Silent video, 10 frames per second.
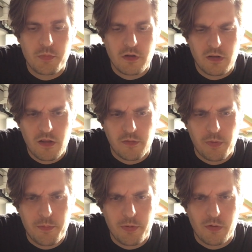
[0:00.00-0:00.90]
But a lot of
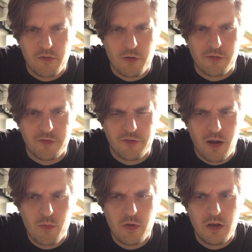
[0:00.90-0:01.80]
people are
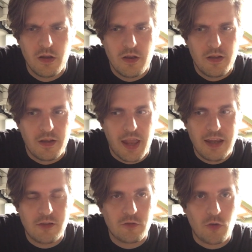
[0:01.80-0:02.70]
very
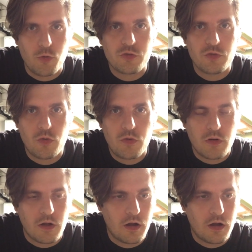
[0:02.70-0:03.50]
asocial,